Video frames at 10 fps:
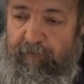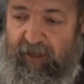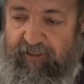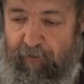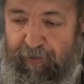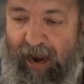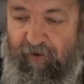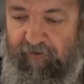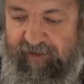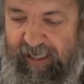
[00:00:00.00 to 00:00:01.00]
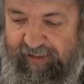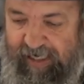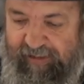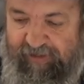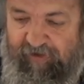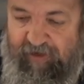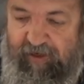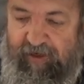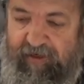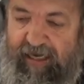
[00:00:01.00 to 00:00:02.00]
That's what Paro says. That's
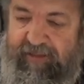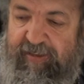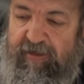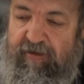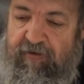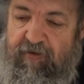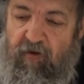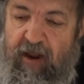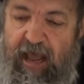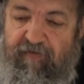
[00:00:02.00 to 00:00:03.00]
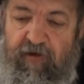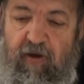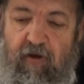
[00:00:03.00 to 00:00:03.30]
that's don't have.